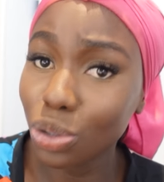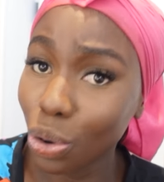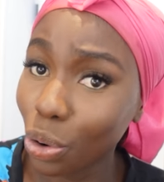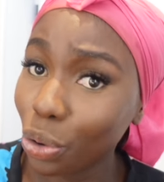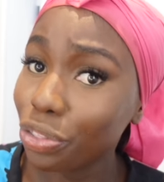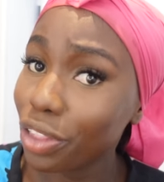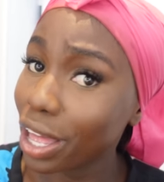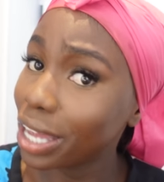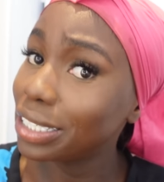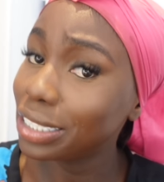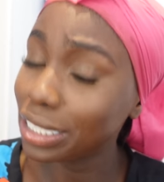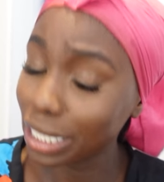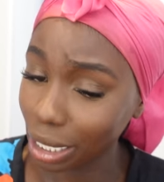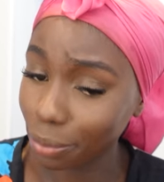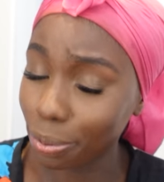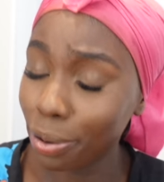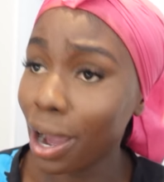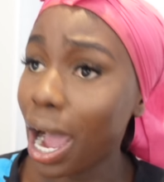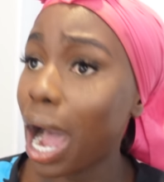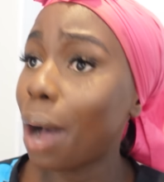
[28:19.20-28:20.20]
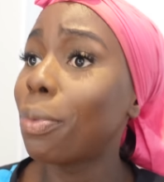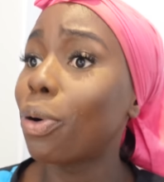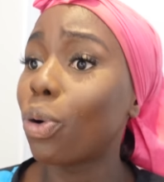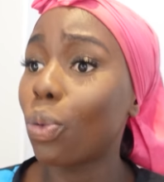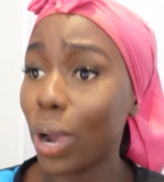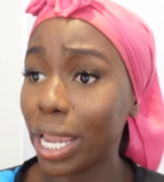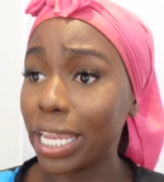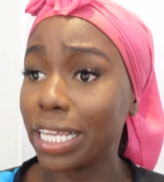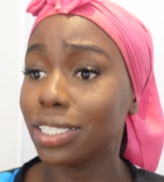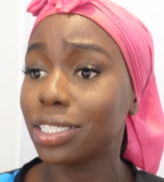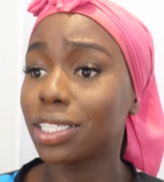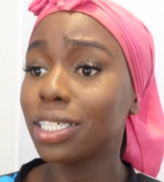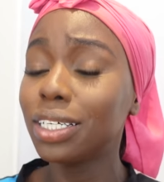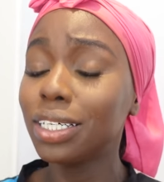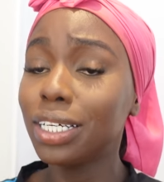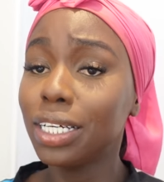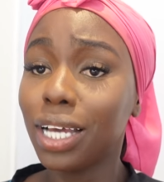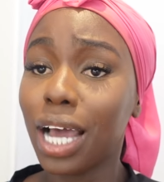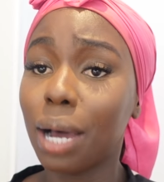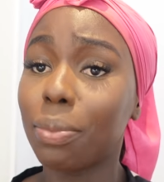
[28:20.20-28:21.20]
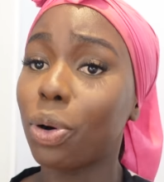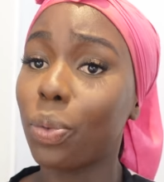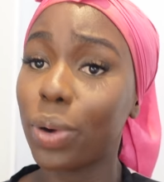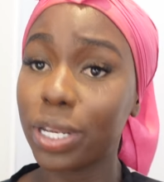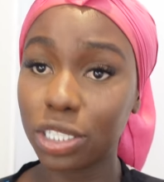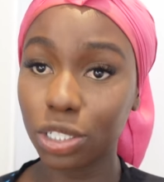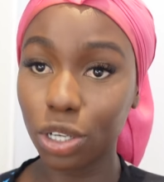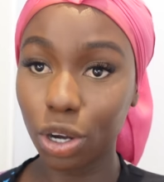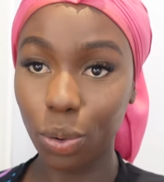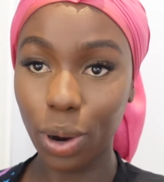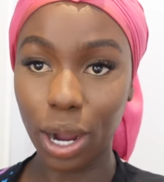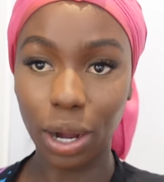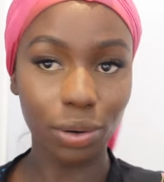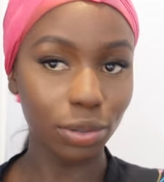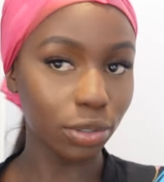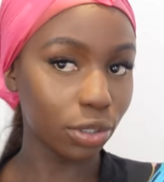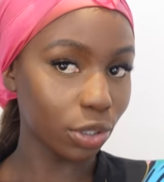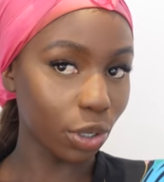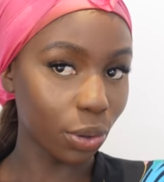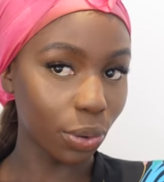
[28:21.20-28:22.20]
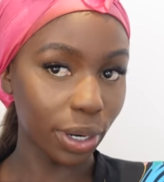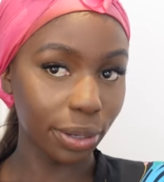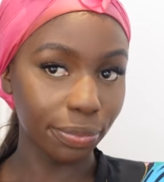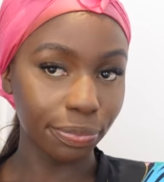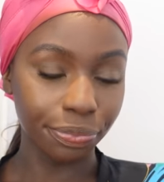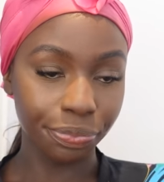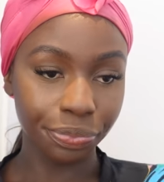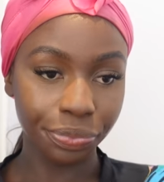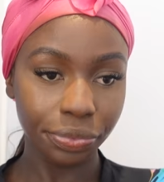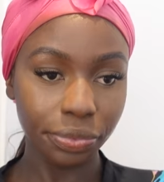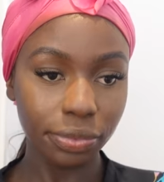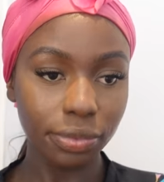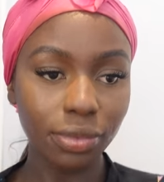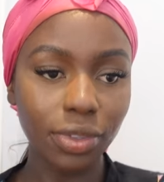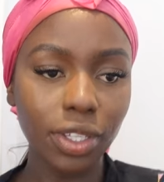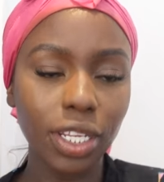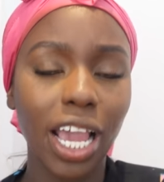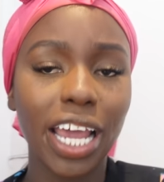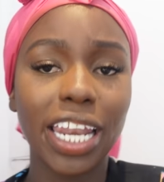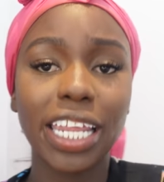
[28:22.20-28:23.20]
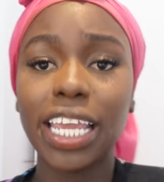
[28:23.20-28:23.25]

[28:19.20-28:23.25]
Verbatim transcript: not that deep. I'm awake to go out. So I